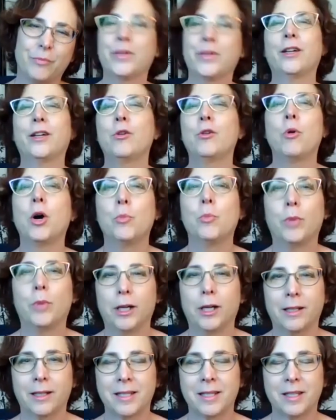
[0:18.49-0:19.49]
in quote
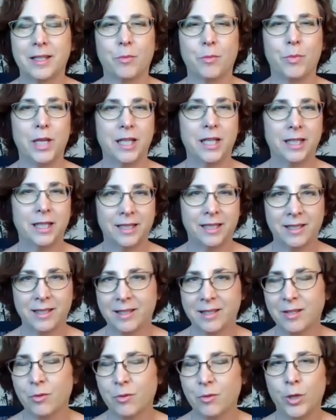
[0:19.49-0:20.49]
marks
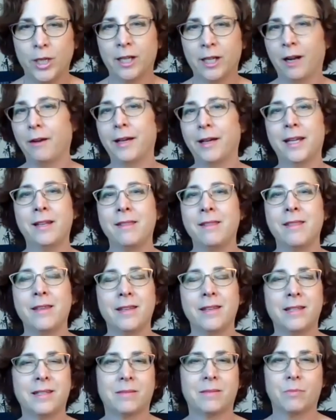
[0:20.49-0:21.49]
because we are in
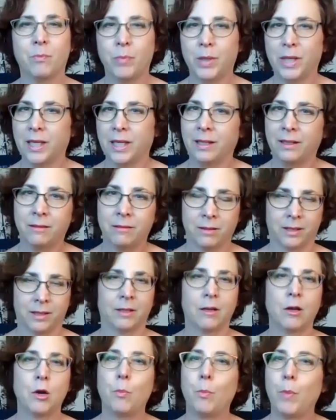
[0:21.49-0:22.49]
this big
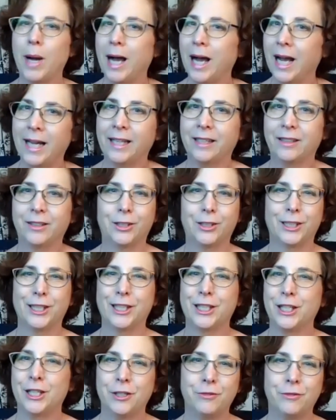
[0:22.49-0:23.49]

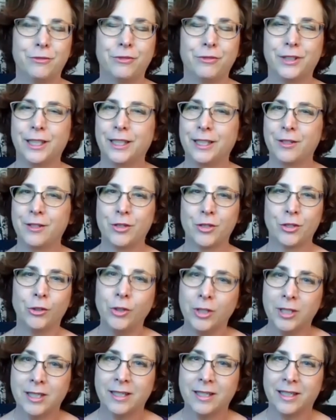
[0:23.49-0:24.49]
pile of
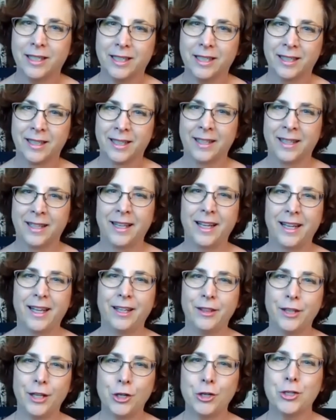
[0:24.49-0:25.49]
uncertainty.
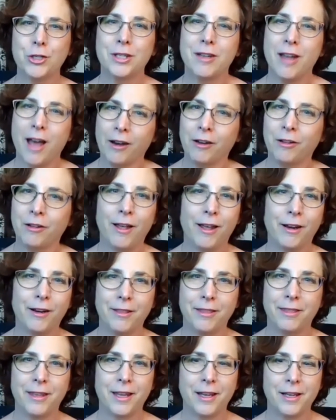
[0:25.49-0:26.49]
And there's not a lot
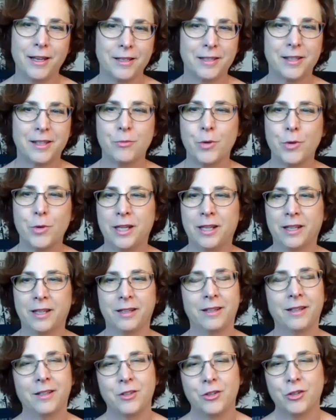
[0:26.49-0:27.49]
of things that we
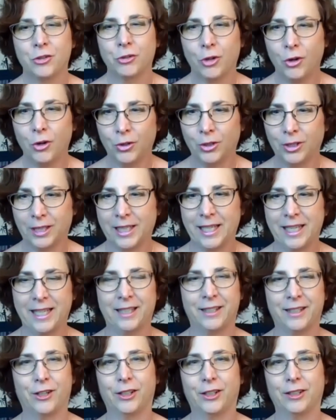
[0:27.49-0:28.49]
can control
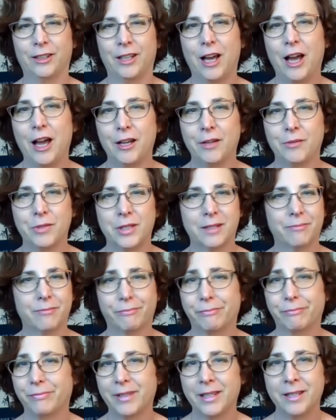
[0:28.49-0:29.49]
in our lives,
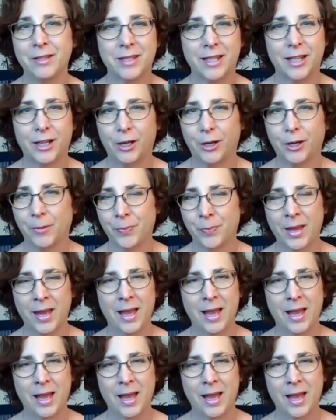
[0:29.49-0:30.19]
is there?